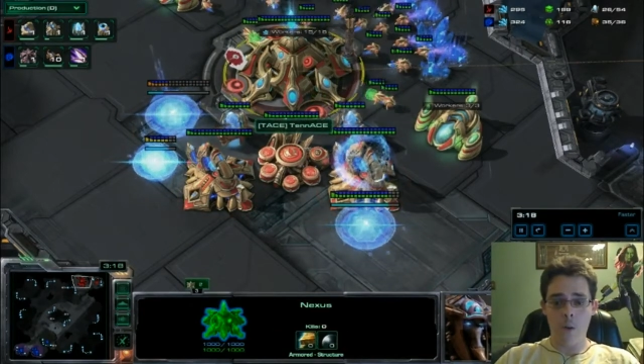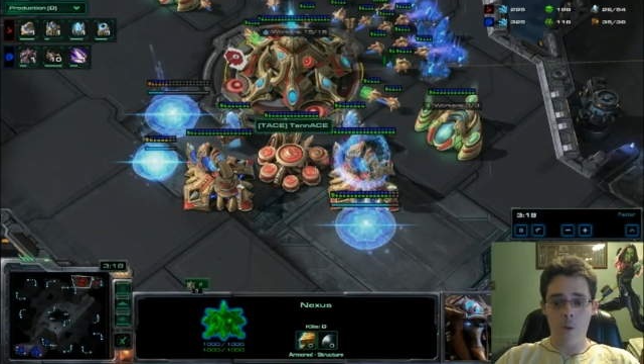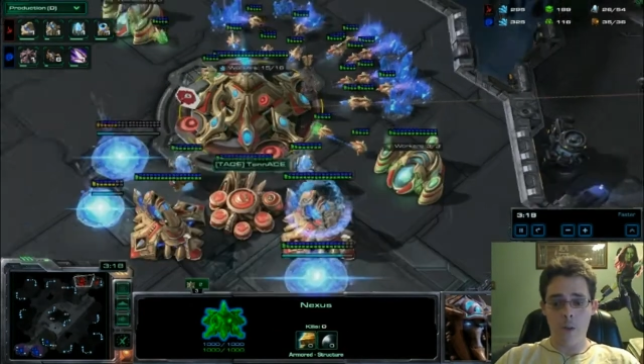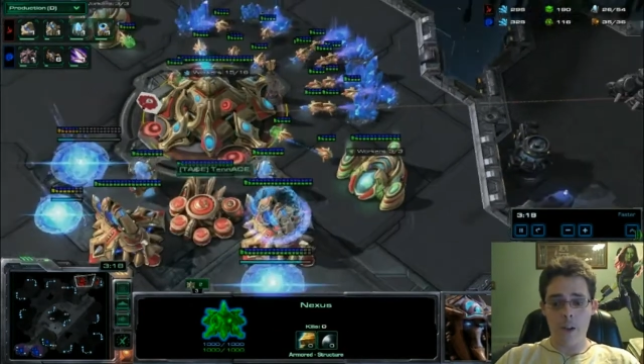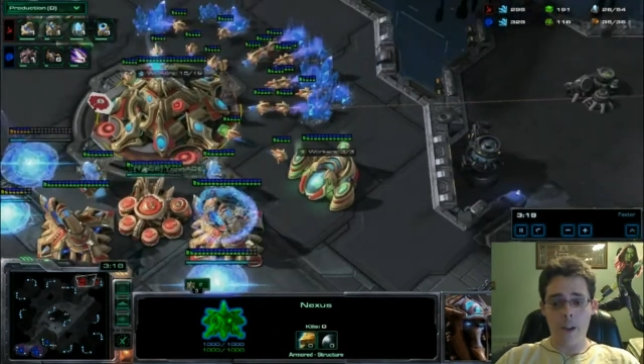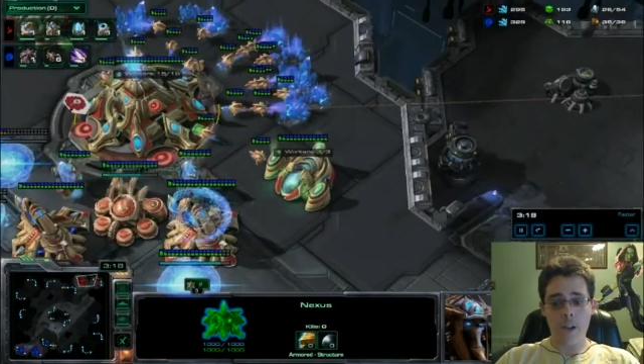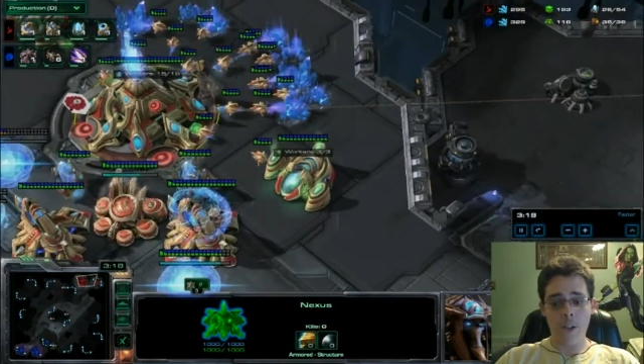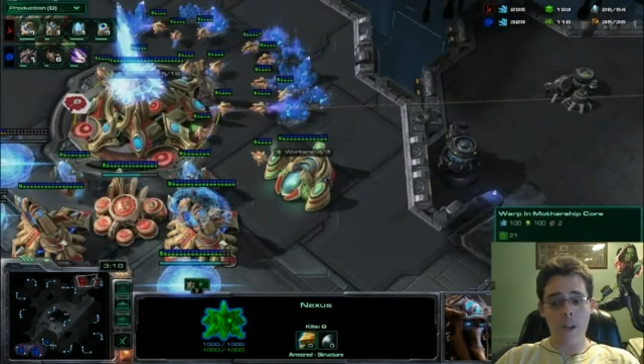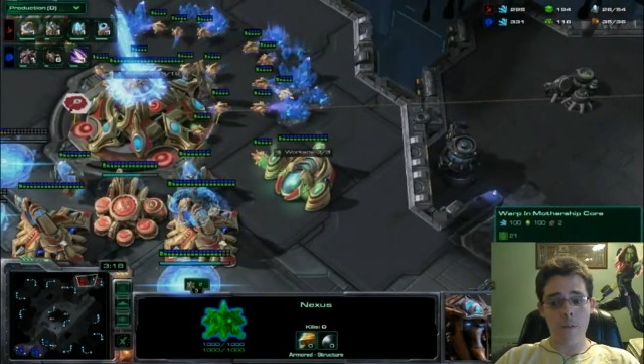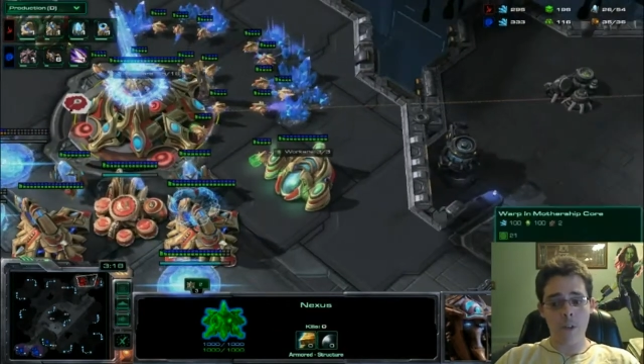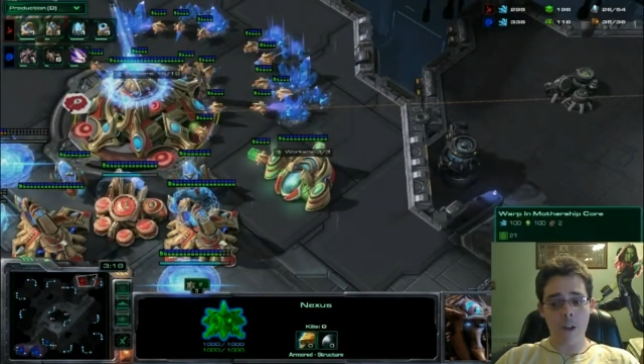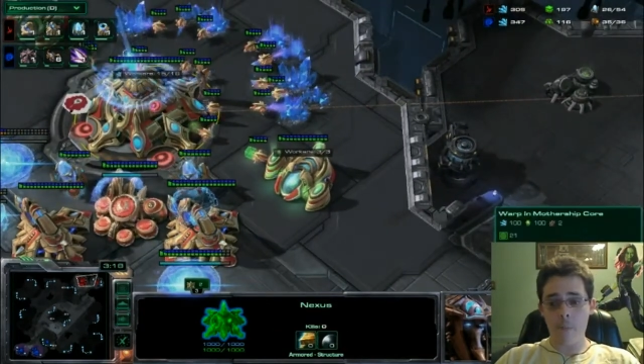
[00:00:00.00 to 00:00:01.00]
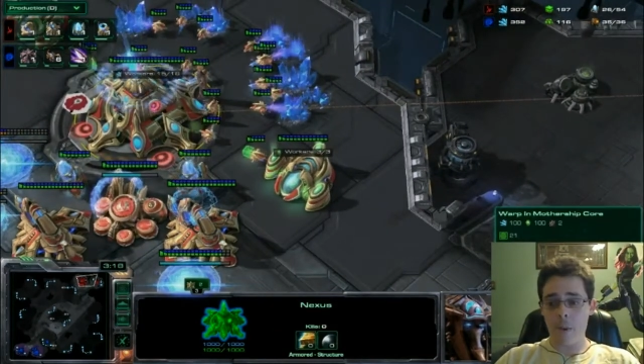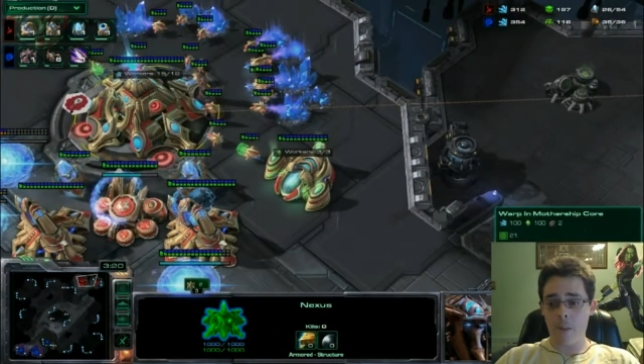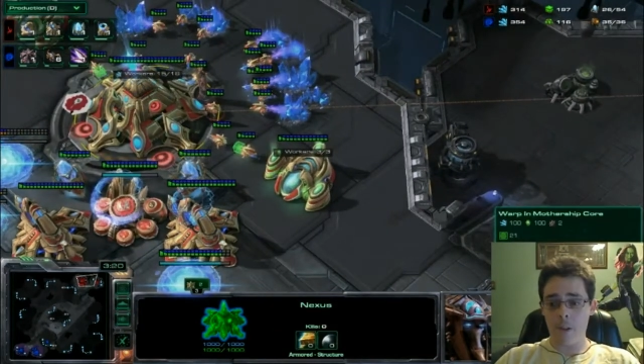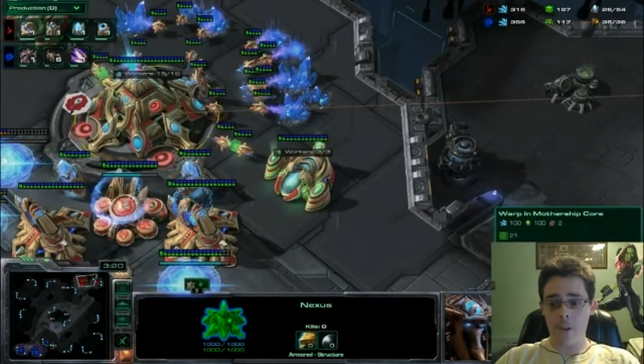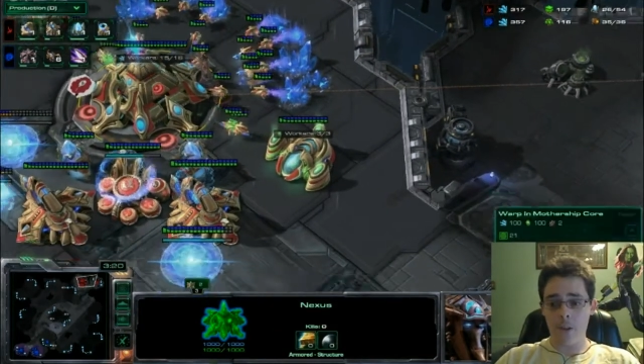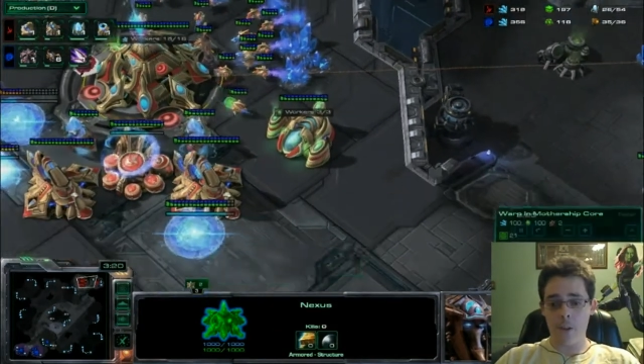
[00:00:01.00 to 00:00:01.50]
which I actually haven't gotten my
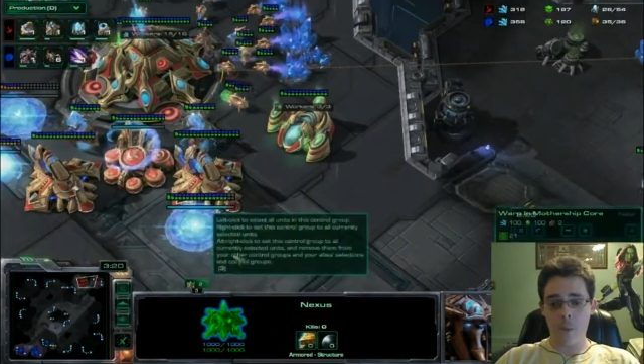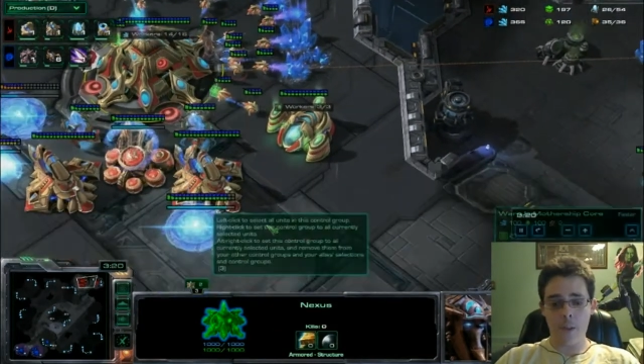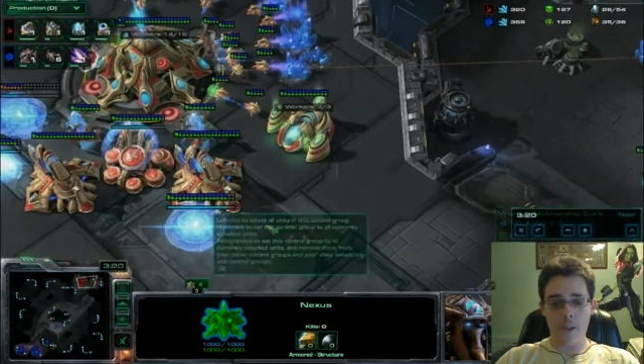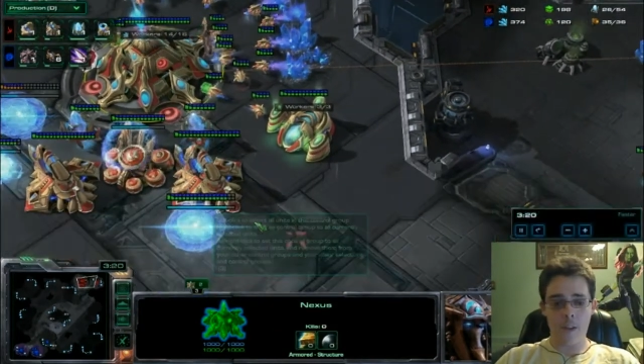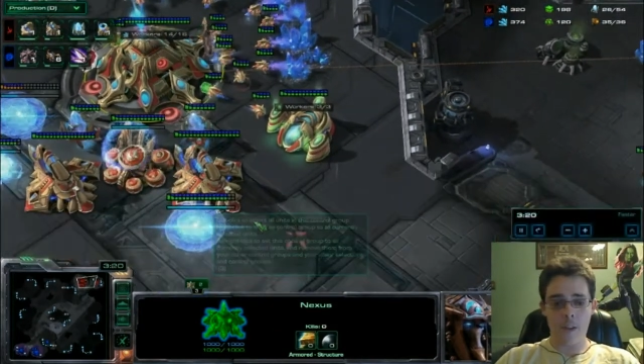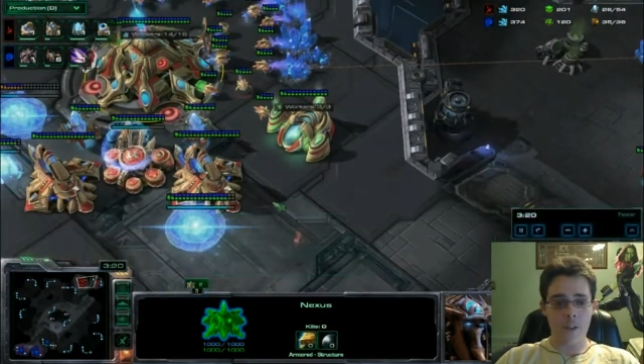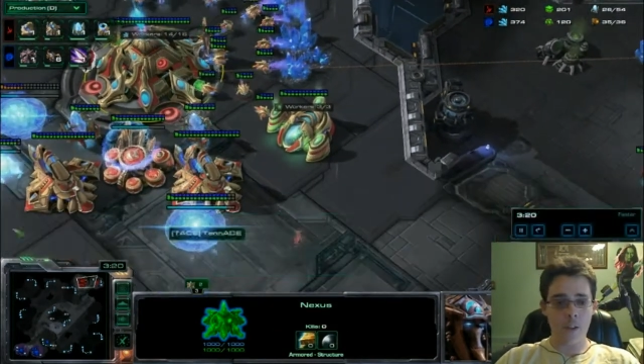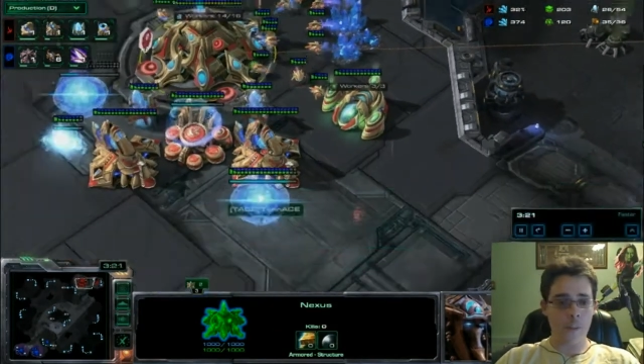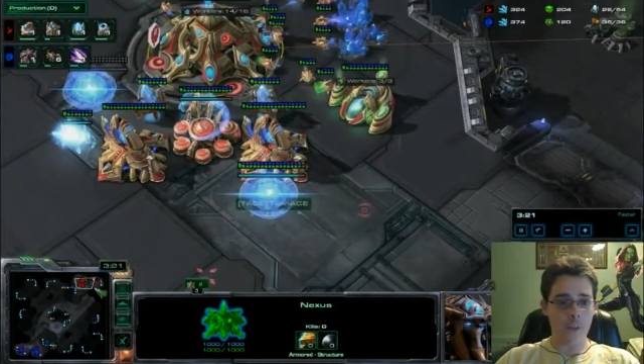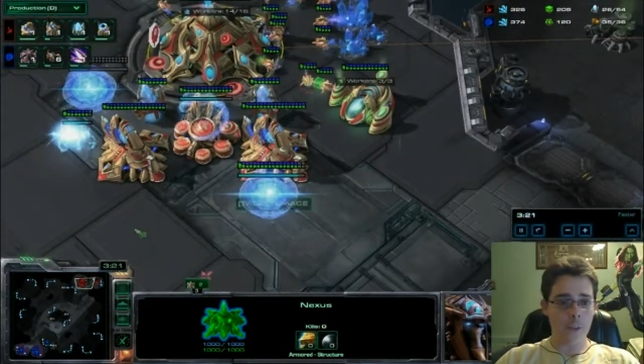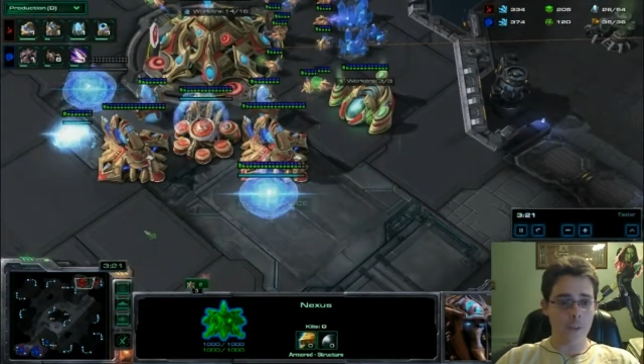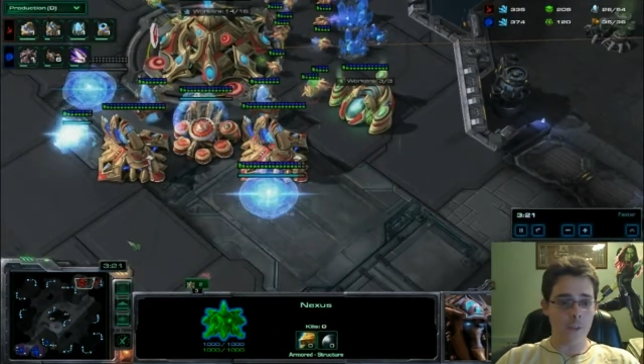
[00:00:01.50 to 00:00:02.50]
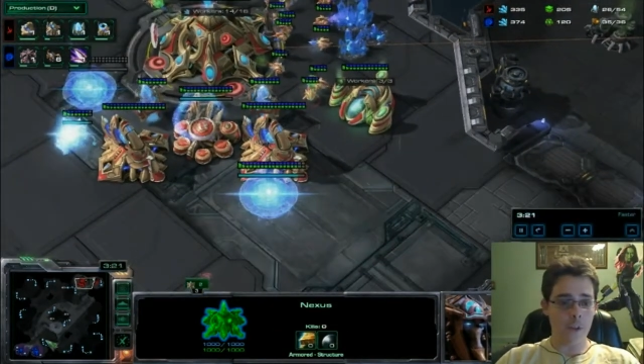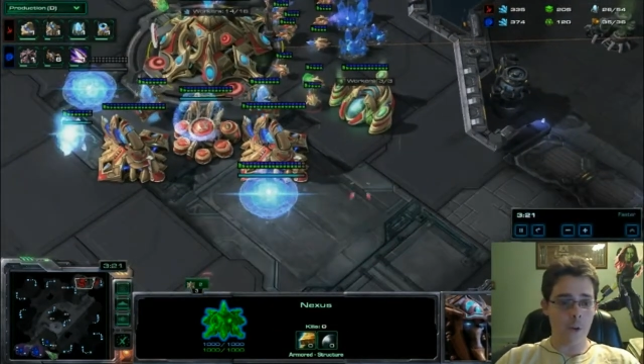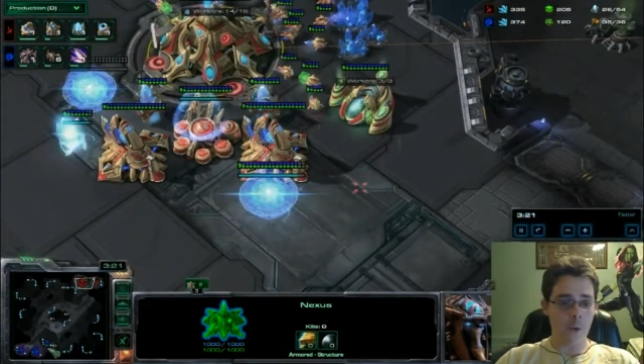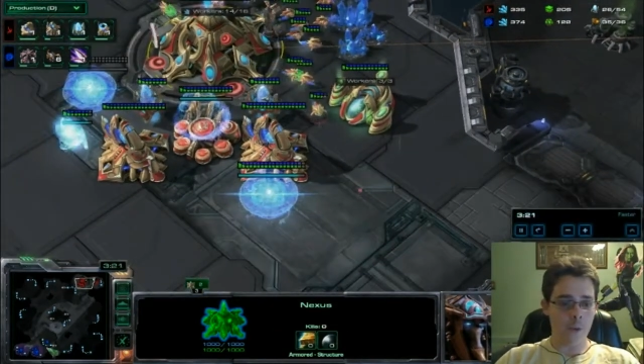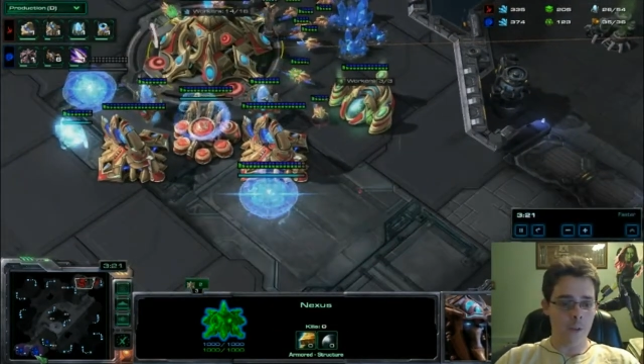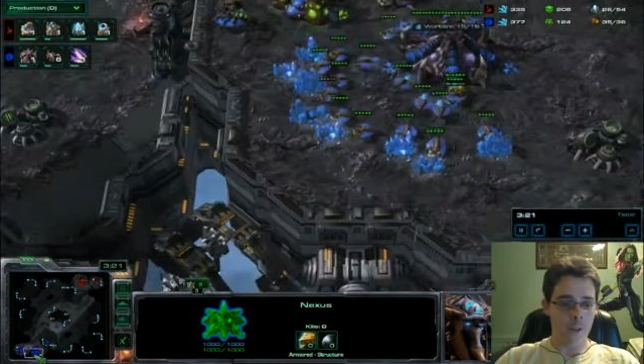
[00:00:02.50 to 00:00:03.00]
mothership yet. That's something to
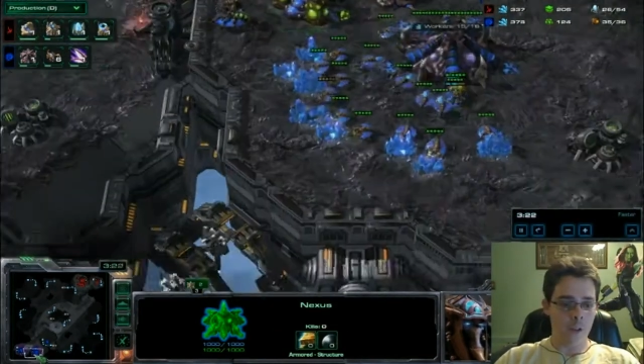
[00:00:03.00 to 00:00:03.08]
note.